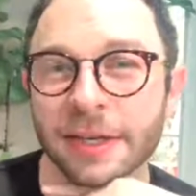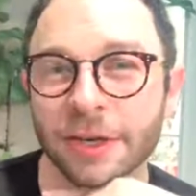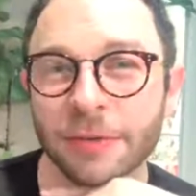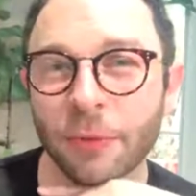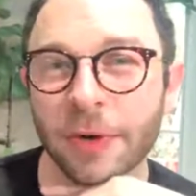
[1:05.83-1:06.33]

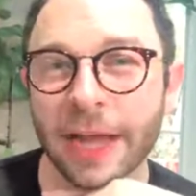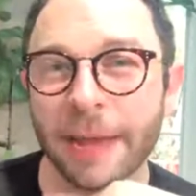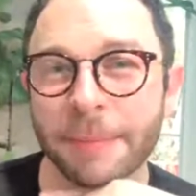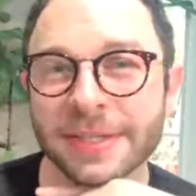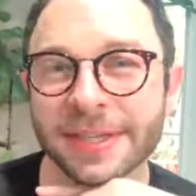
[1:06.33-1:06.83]
Good morning.
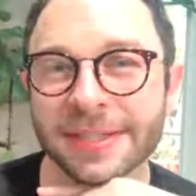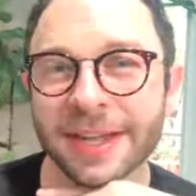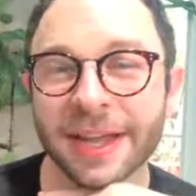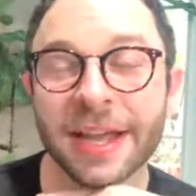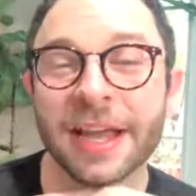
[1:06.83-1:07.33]
Happy
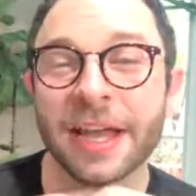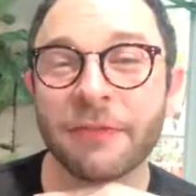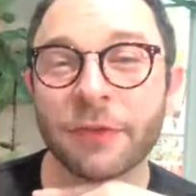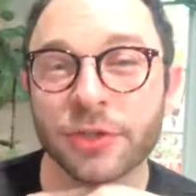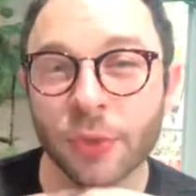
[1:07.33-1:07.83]
Sunday.
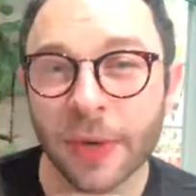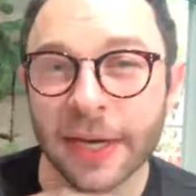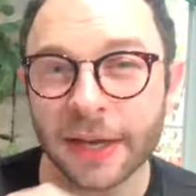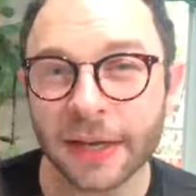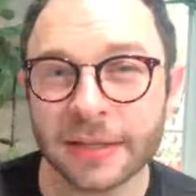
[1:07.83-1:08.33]
If you're
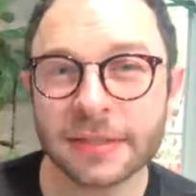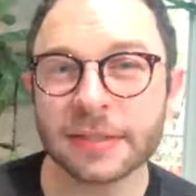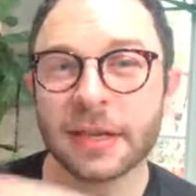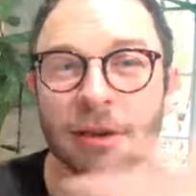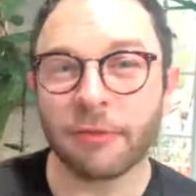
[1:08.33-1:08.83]
joining
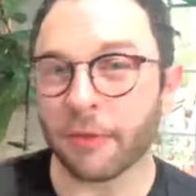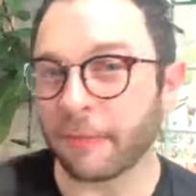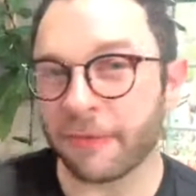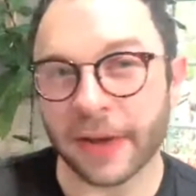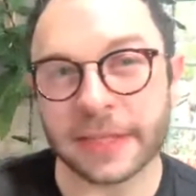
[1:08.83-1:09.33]
us from
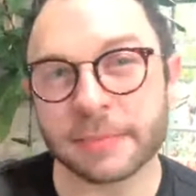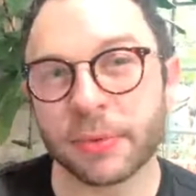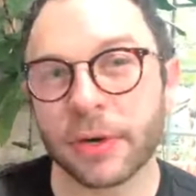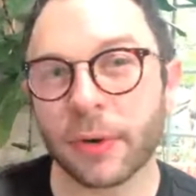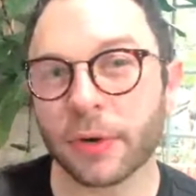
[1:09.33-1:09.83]

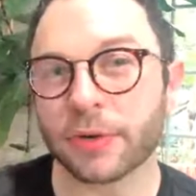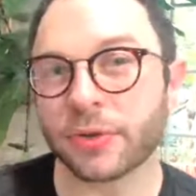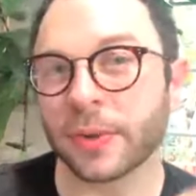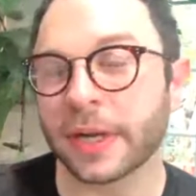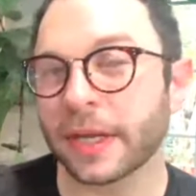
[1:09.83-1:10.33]
Facebook or you're
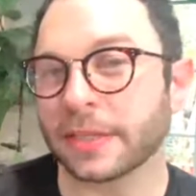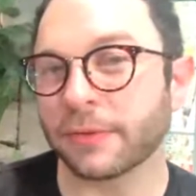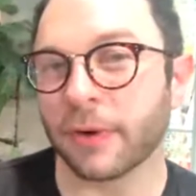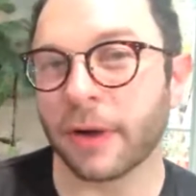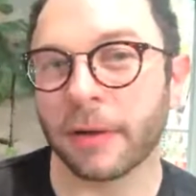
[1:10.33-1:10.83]
joining us
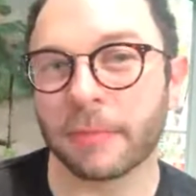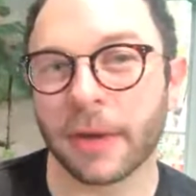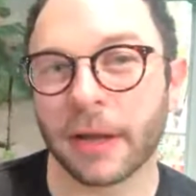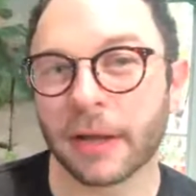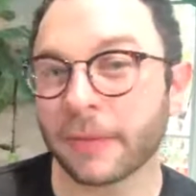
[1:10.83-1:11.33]
from